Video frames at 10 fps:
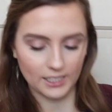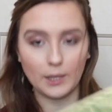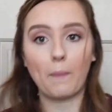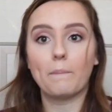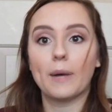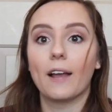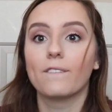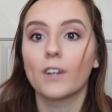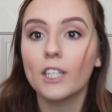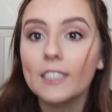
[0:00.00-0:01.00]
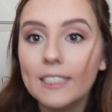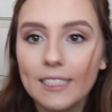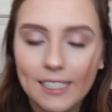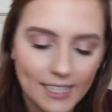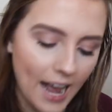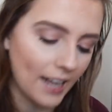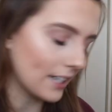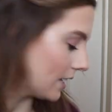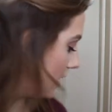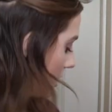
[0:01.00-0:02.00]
is my first stack.